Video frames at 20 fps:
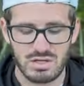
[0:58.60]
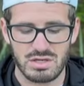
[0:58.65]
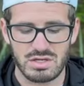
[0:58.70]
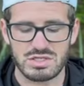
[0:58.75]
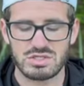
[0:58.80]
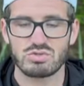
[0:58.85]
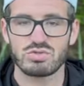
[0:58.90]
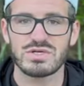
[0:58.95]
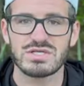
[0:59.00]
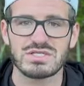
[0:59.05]

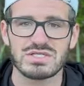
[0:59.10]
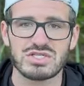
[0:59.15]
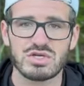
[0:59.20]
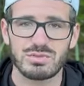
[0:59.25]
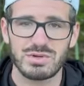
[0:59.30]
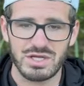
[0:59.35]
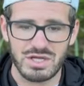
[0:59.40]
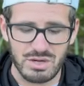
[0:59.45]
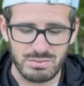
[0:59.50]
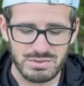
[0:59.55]
There's a reason so
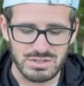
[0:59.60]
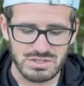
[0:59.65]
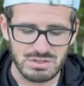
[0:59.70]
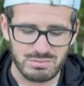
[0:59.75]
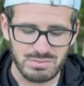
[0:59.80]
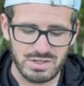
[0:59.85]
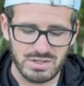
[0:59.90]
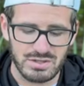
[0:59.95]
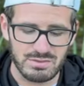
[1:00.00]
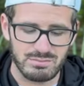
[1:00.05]
many companies are
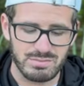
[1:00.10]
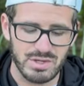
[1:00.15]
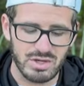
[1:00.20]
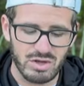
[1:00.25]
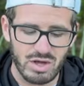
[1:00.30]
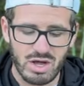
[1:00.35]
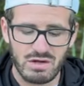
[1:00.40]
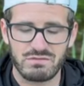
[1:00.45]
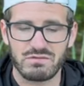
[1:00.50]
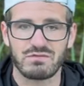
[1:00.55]
being built
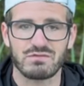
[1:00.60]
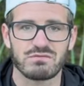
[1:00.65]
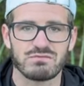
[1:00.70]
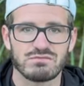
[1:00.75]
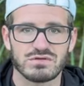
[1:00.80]
off of